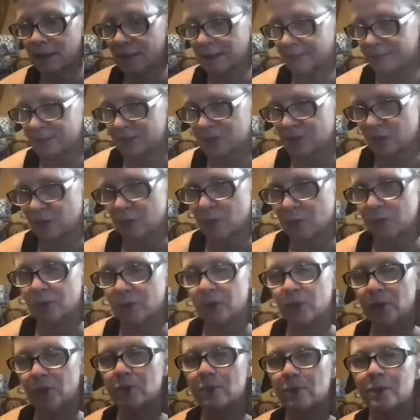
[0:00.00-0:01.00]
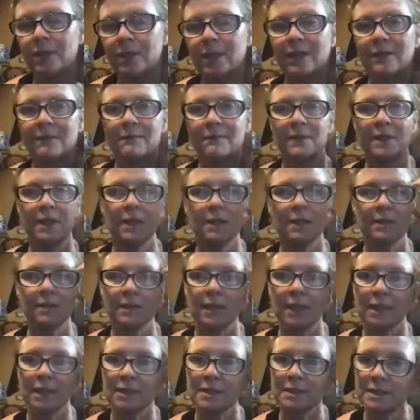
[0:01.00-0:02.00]
so will you give me
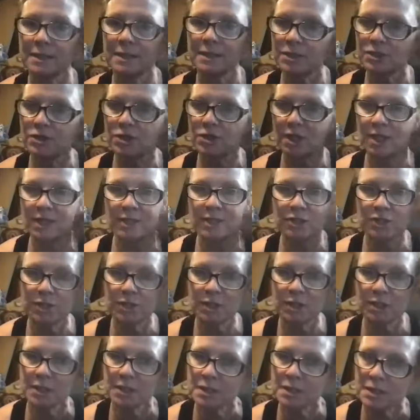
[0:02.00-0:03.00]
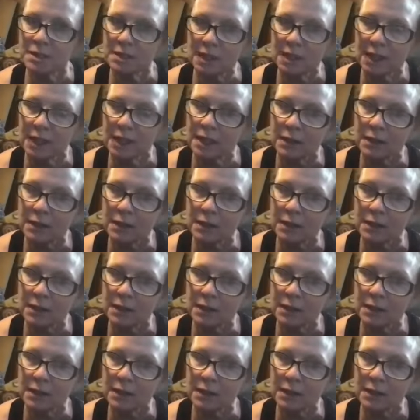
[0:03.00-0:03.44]
like suggestions? Like